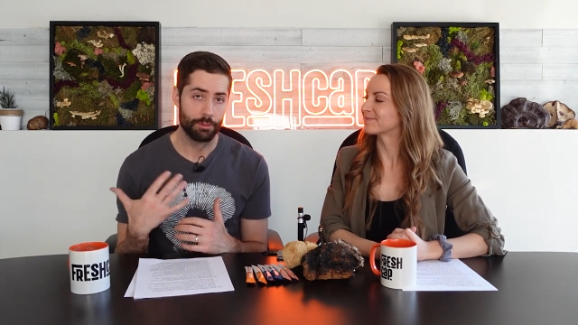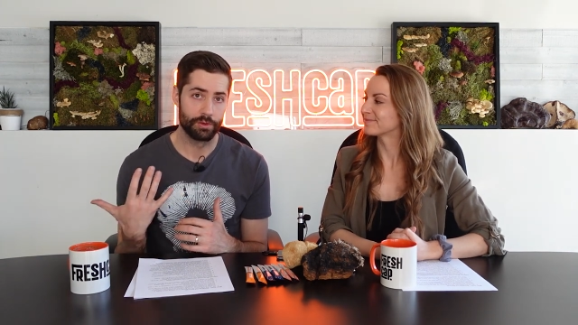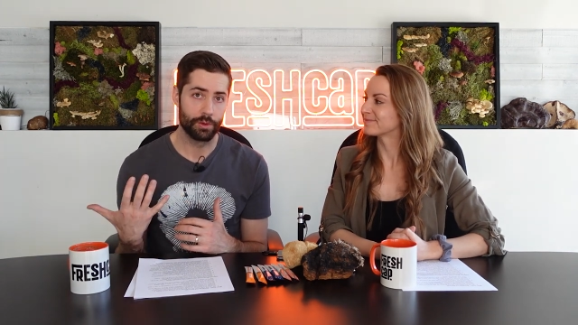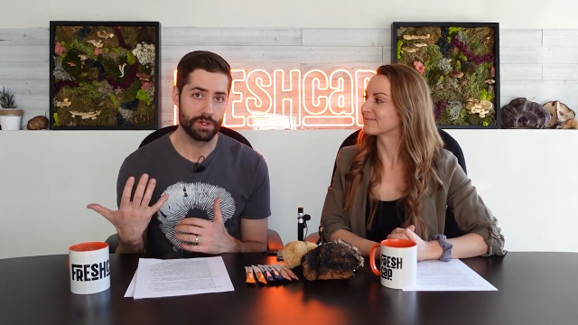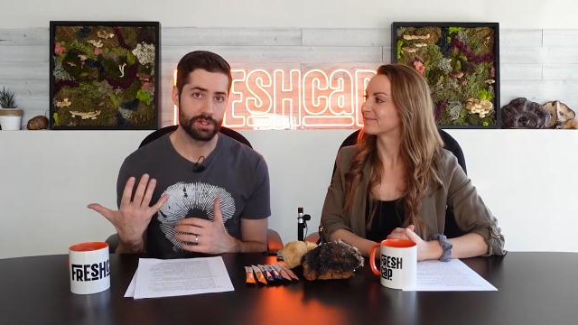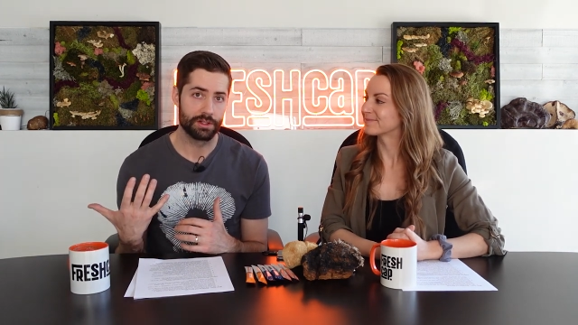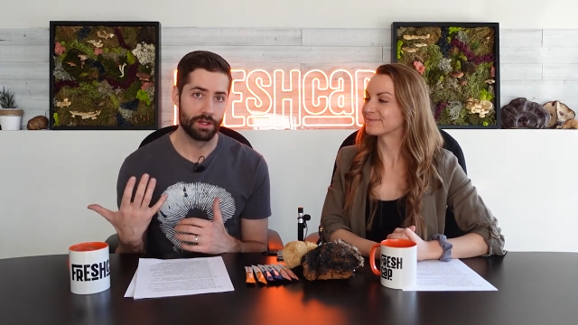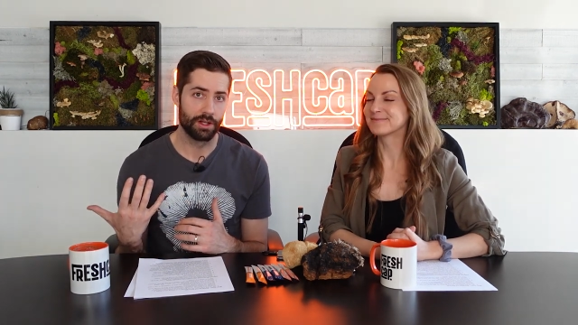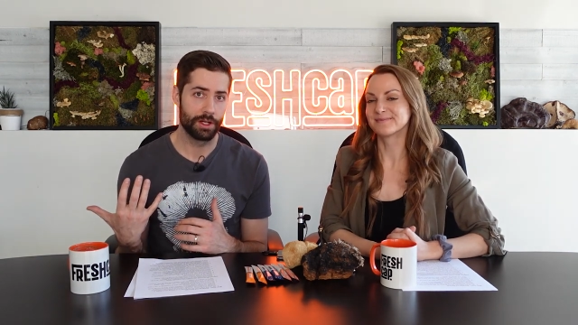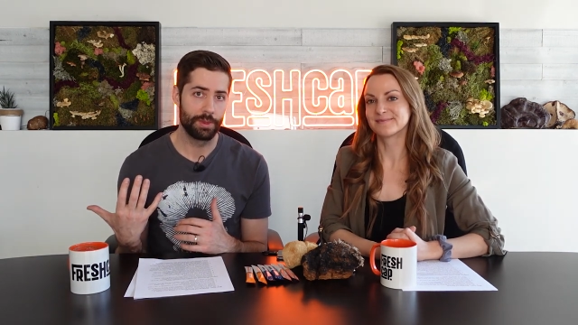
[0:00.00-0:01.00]
Speaker 1: But of course,
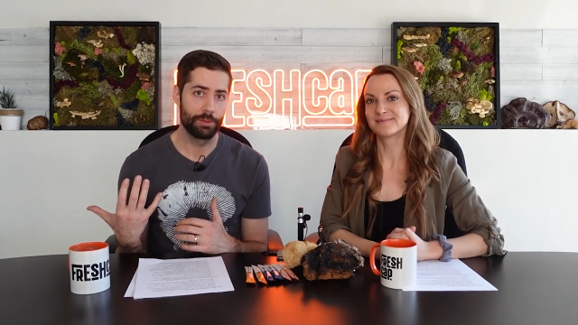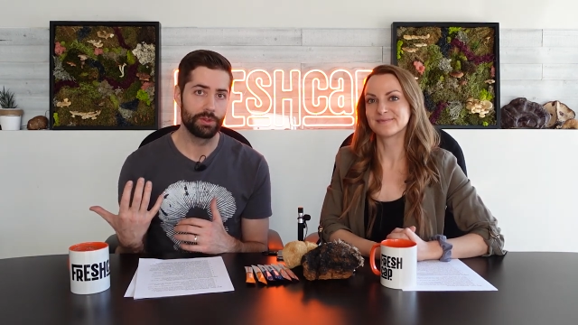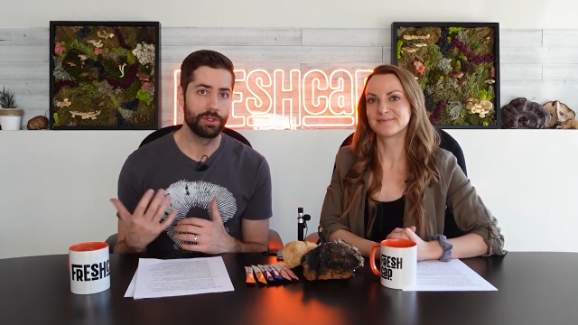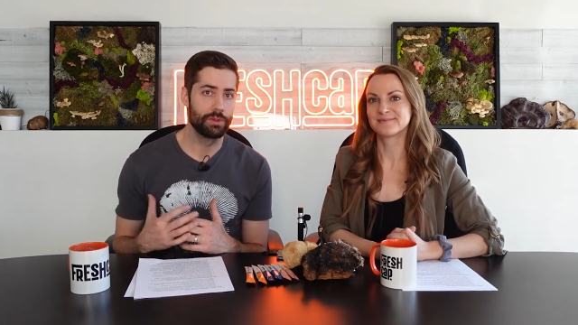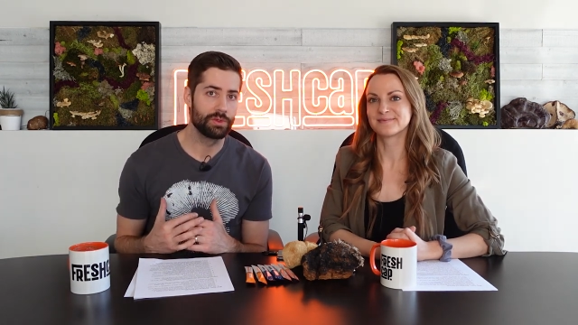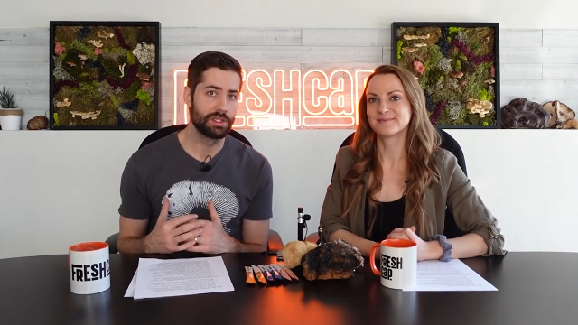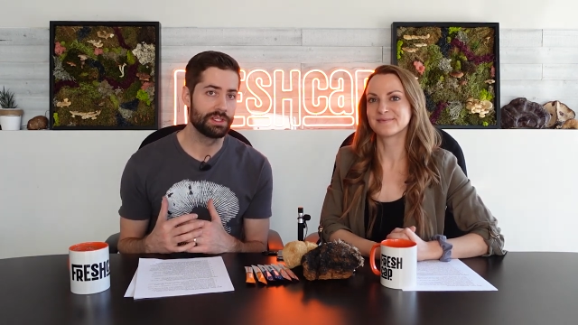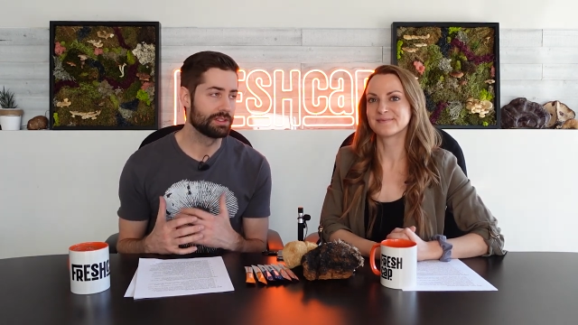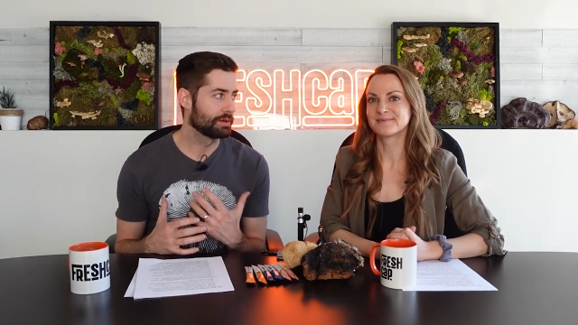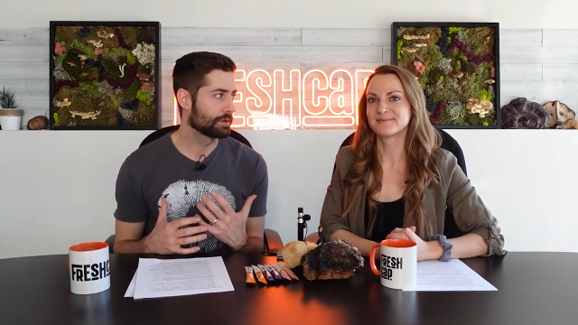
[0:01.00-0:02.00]
a lot of people use
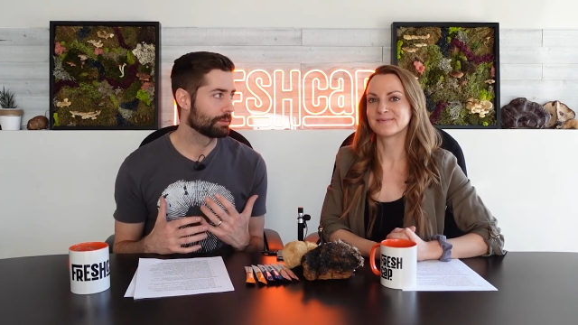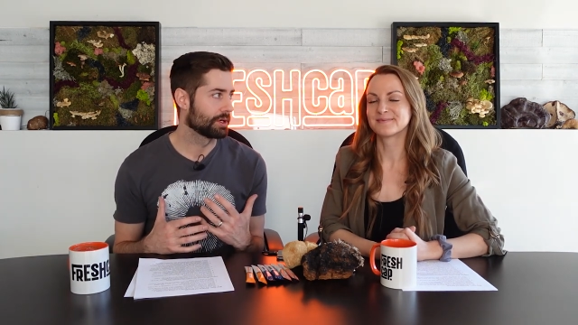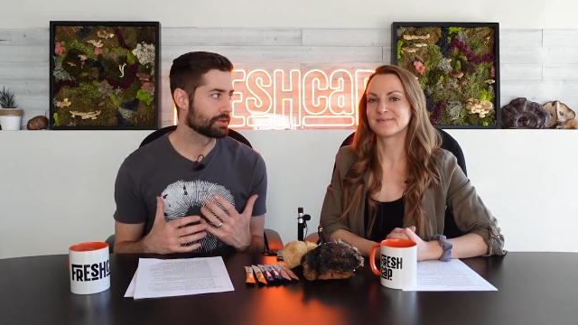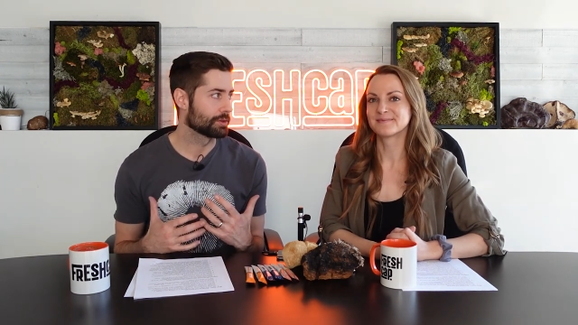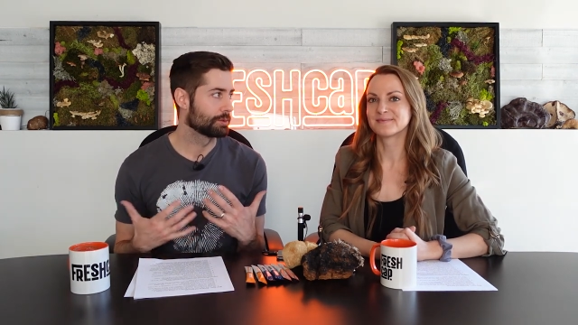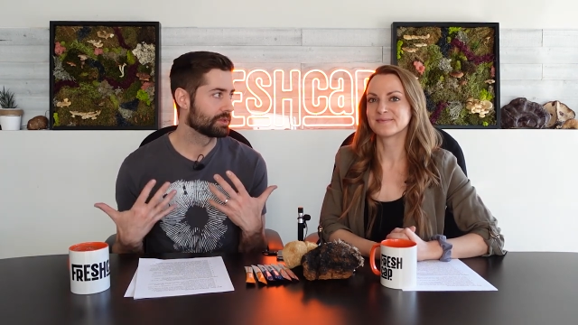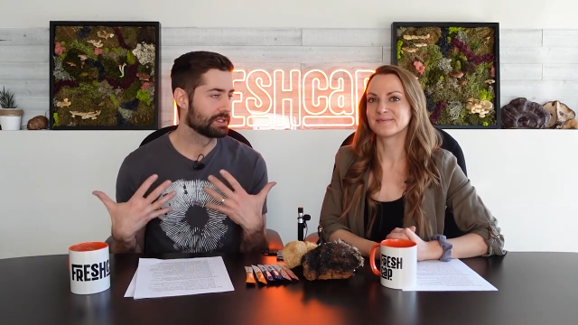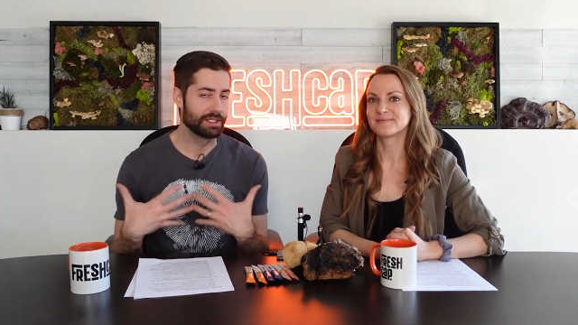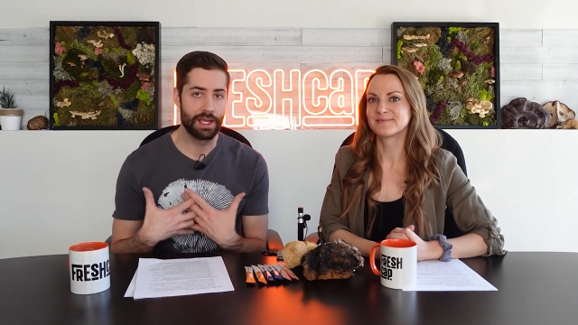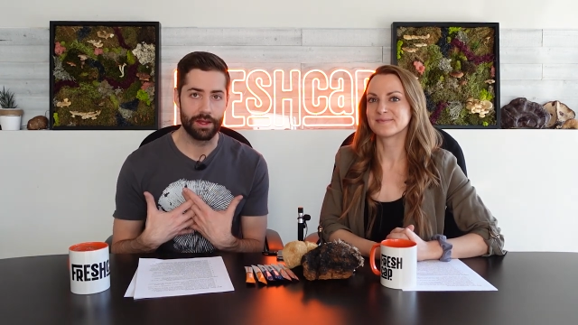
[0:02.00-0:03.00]
these different mushrooms
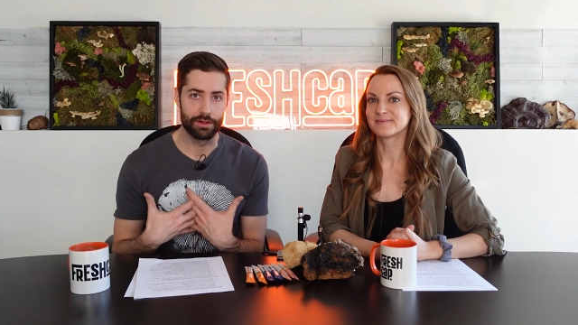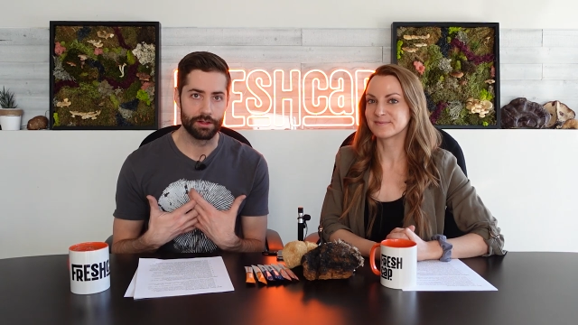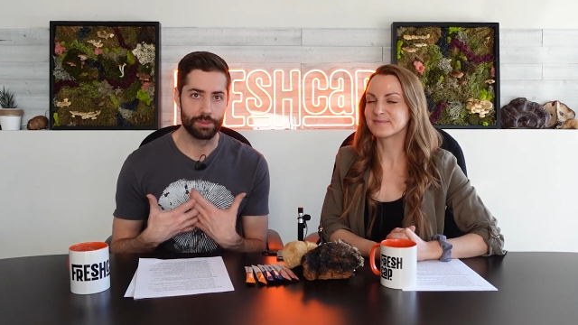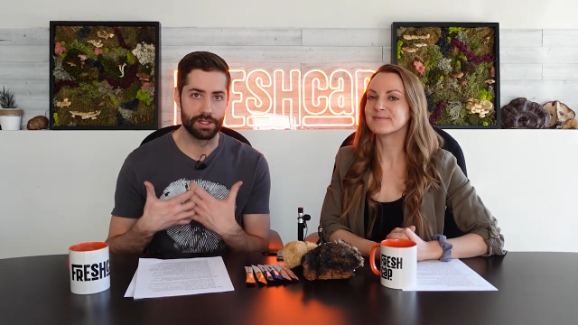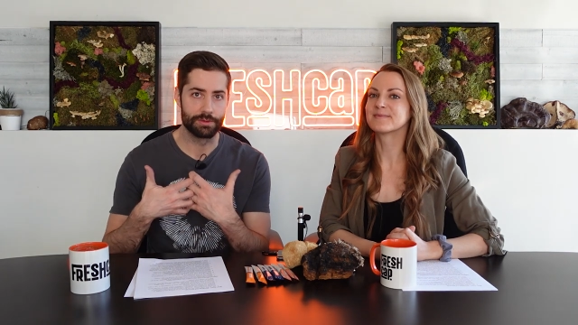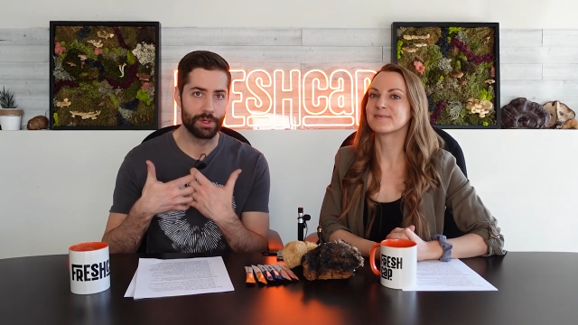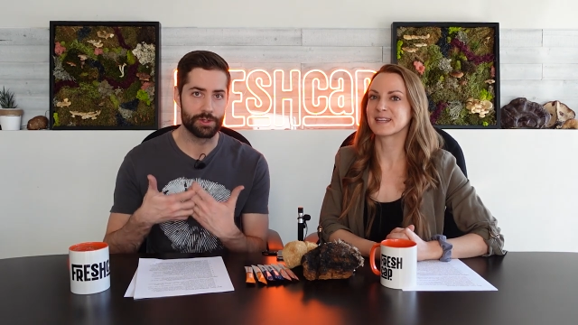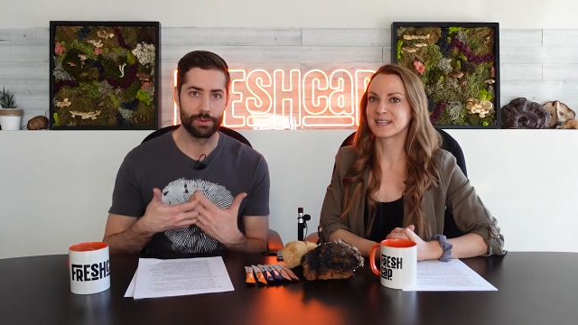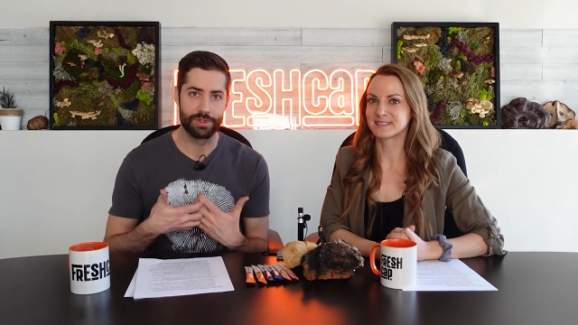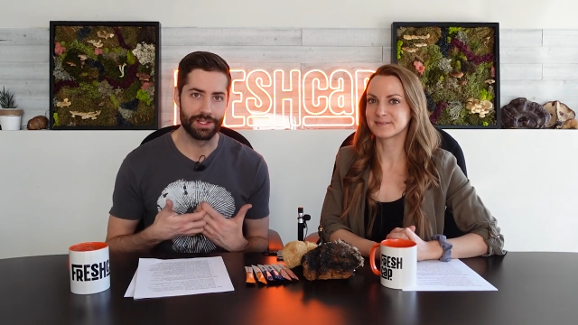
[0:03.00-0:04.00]
together because
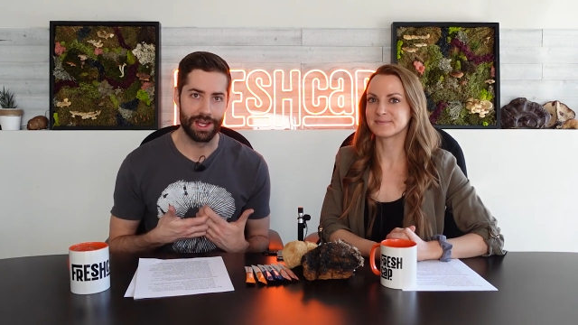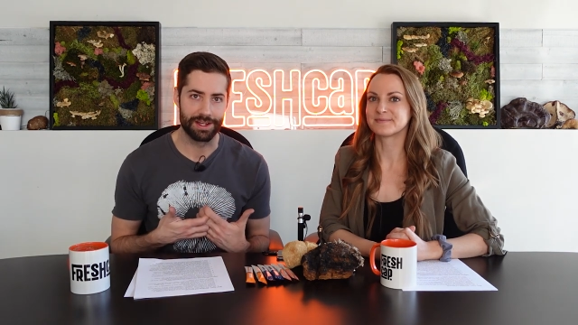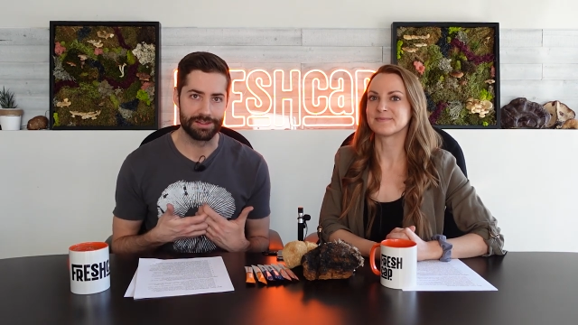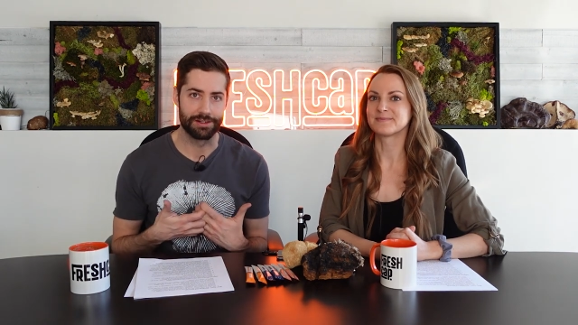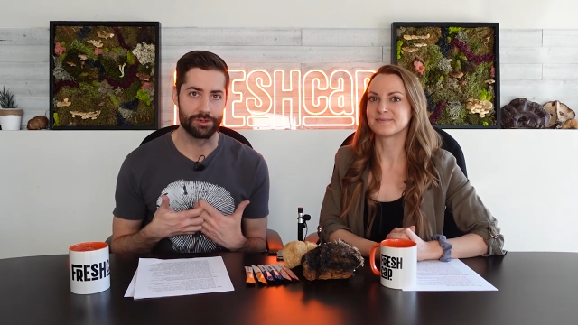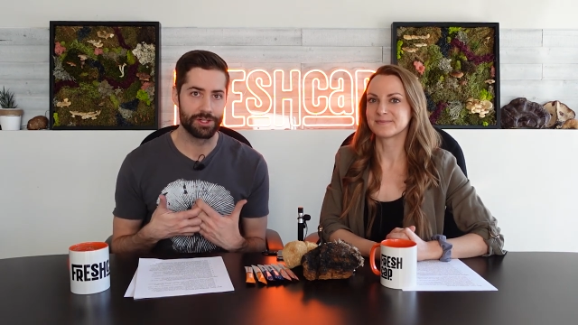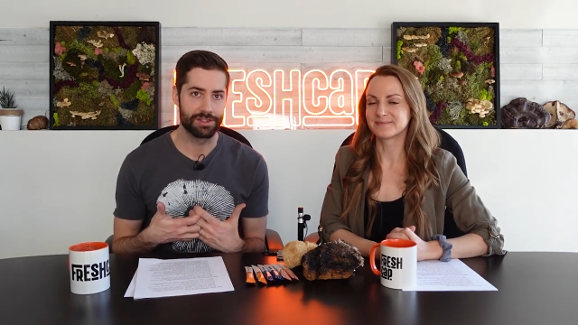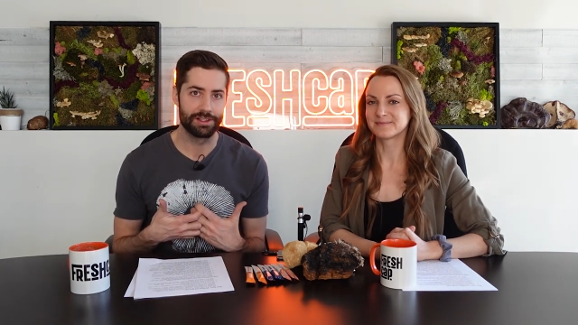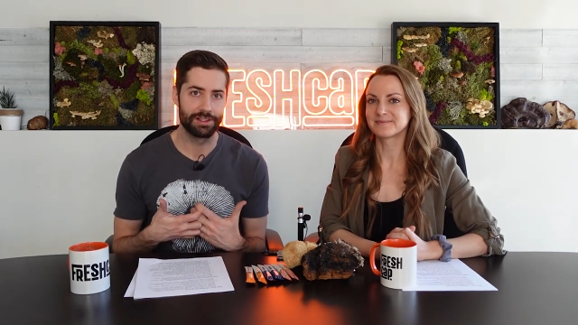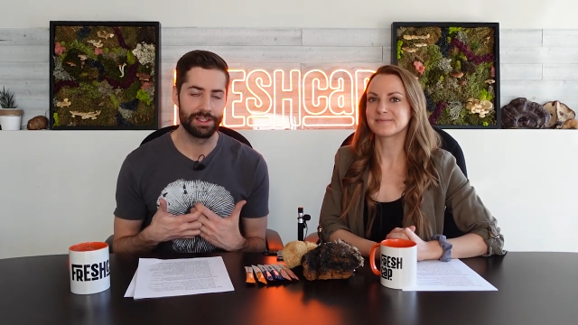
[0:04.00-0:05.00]
mushrooms can act
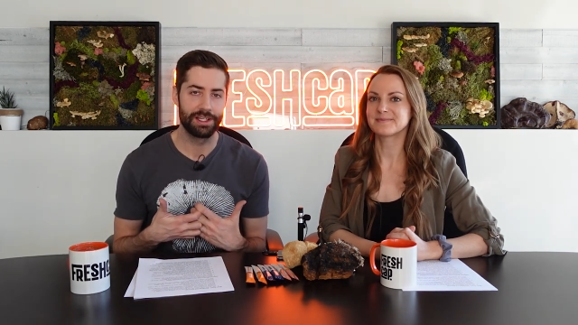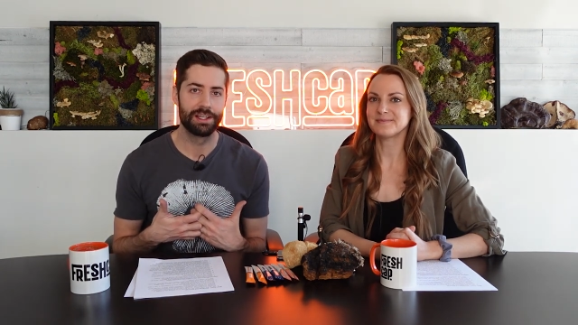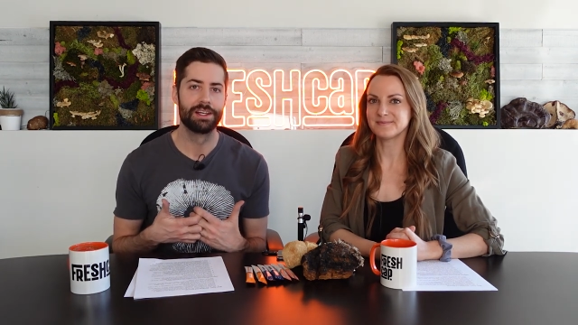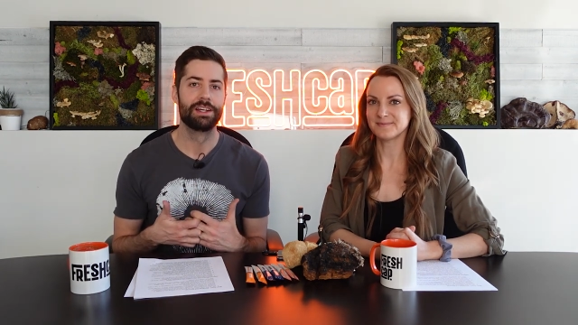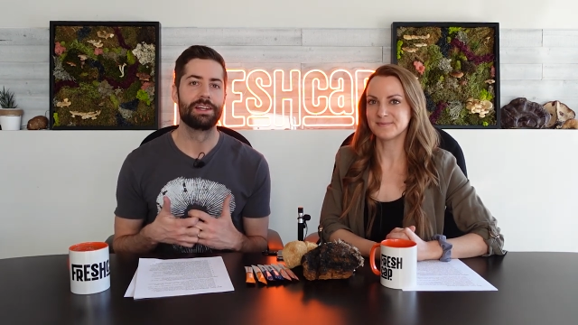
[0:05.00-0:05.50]
synergistically.